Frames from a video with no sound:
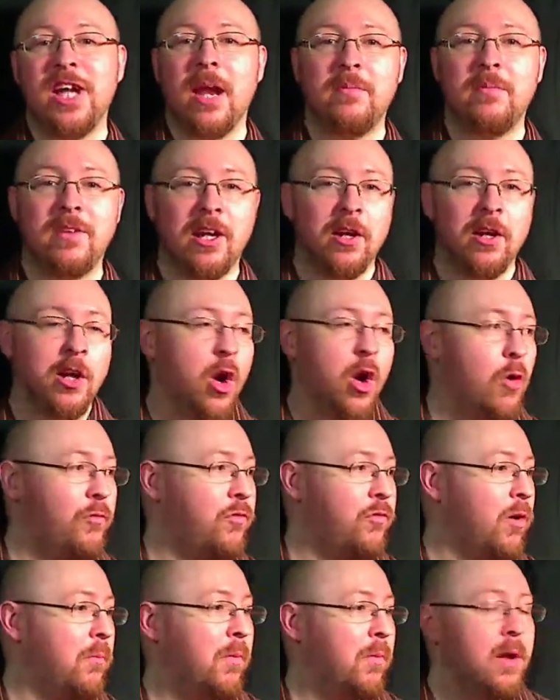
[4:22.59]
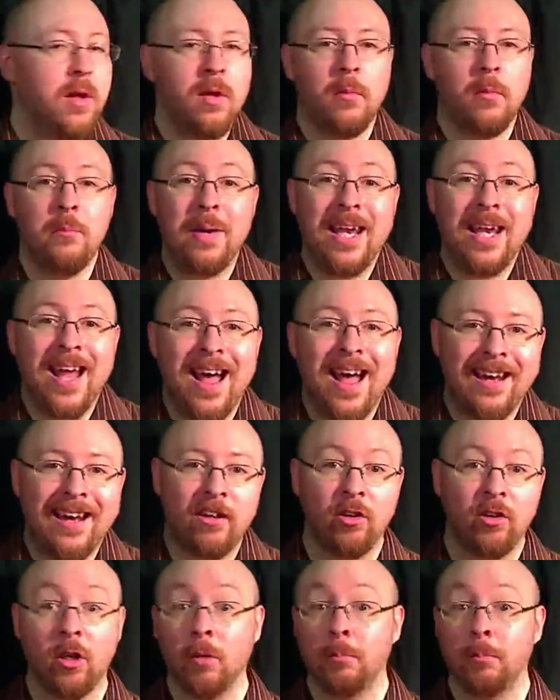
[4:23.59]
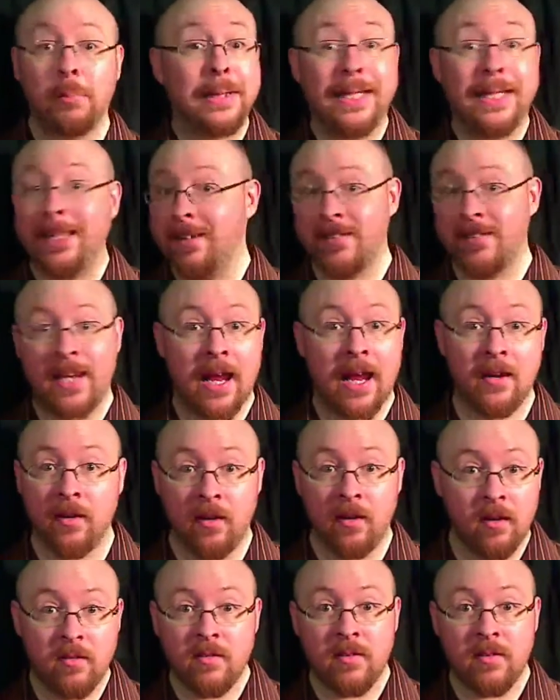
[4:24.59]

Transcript: It can go from benign to completely scandalous.